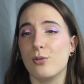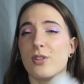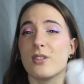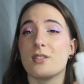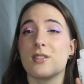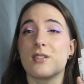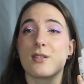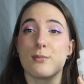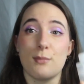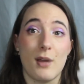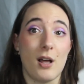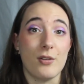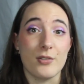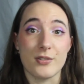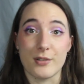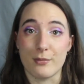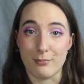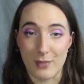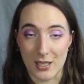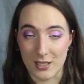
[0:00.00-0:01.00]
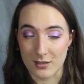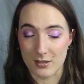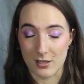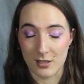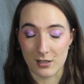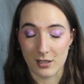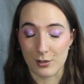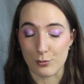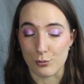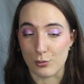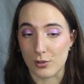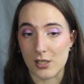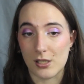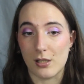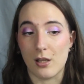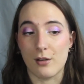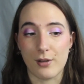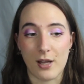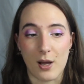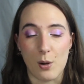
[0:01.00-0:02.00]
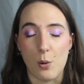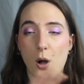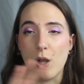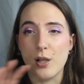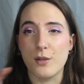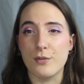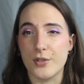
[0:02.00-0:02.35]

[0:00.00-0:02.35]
The smell is amazing. I really love how all